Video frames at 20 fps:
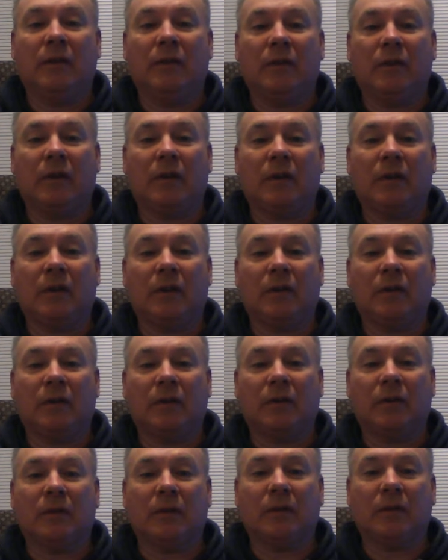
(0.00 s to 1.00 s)

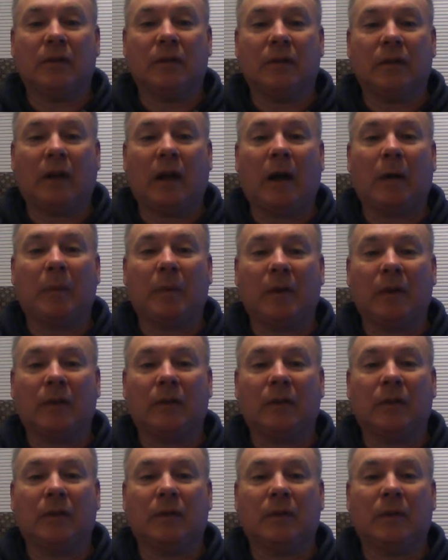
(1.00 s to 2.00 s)
various
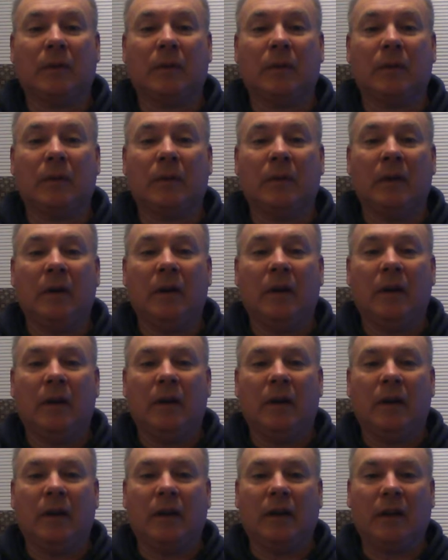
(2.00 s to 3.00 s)
topics. So
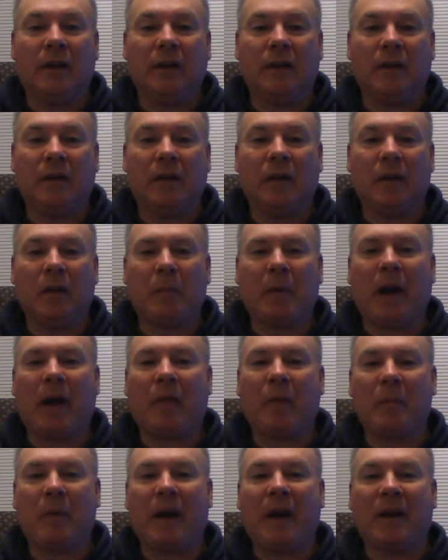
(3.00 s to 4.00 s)
again, the
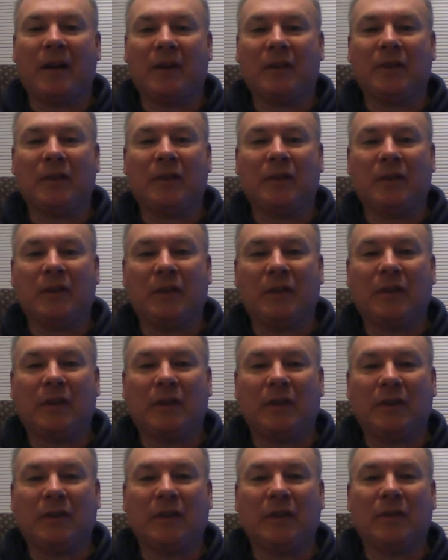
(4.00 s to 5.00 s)
mathematics and
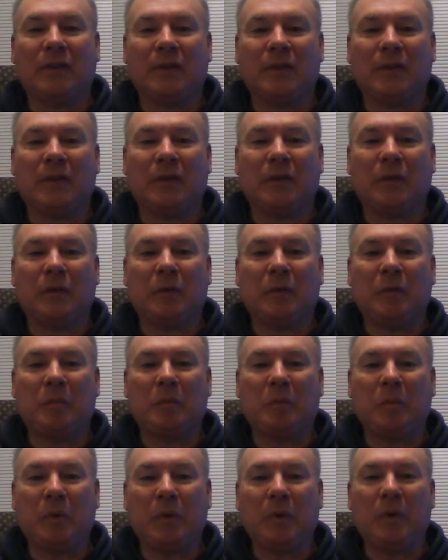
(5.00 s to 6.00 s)
statistics is
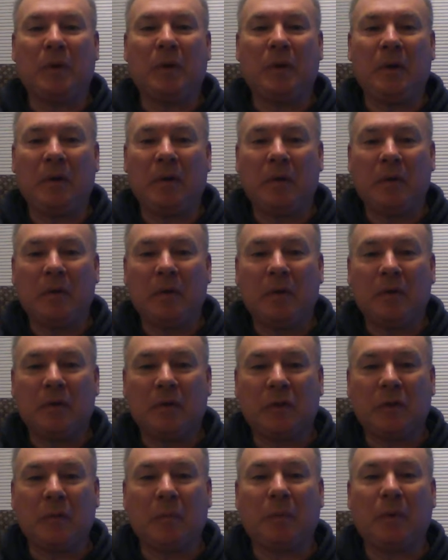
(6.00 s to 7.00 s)
pretty
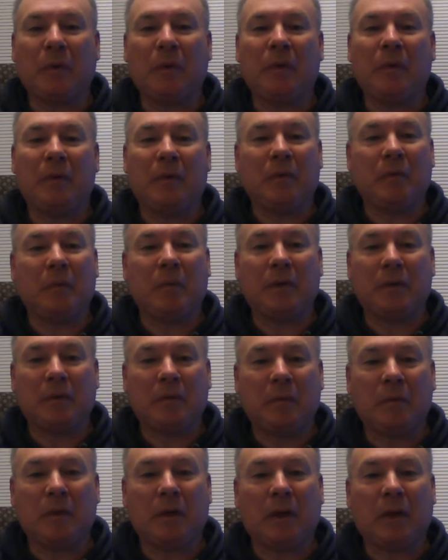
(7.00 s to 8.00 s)
simple.
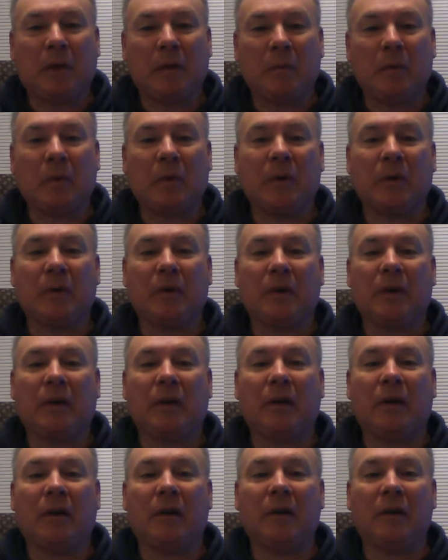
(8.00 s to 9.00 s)
That's nothing more than
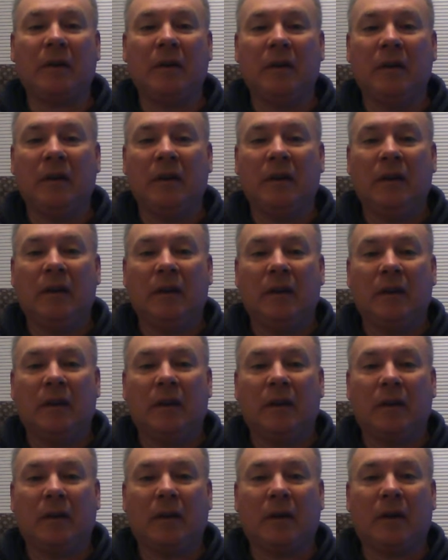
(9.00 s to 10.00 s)

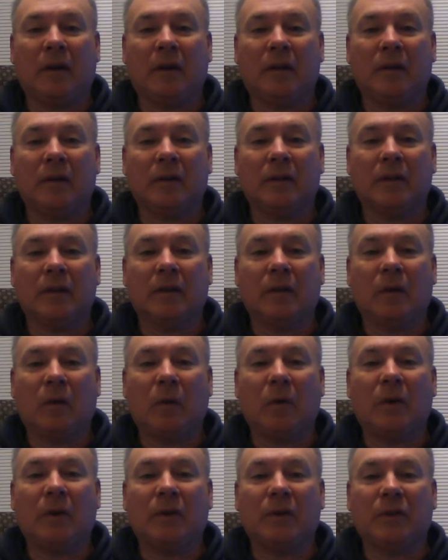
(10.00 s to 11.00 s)
in our
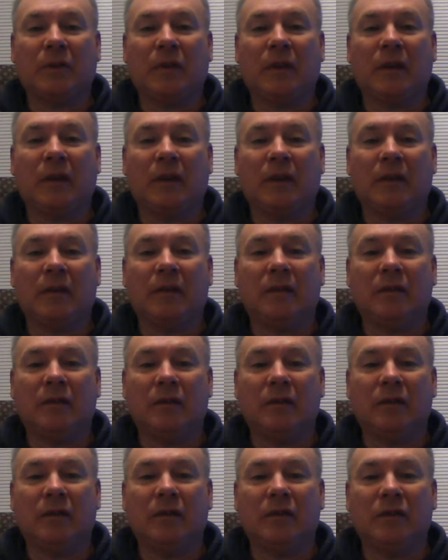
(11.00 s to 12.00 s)
course than
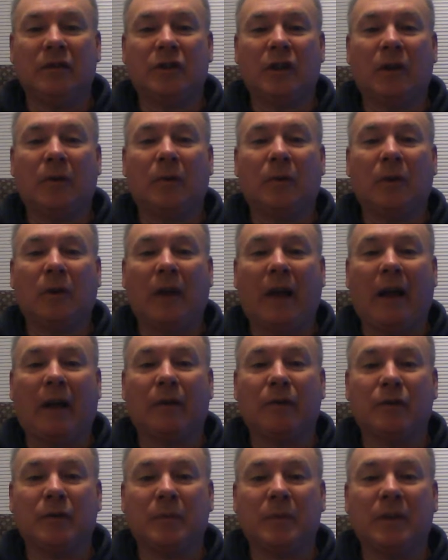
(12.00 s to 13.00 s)
general
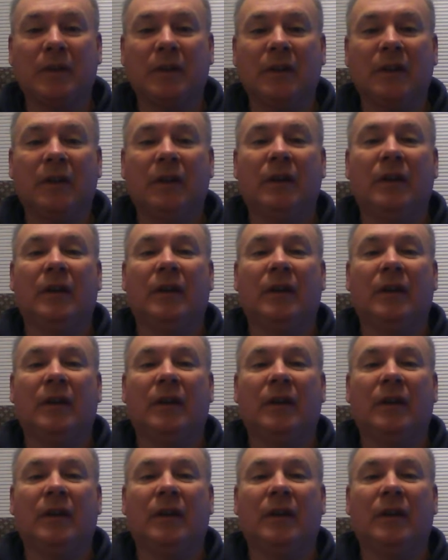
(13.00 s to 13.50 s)
algebra,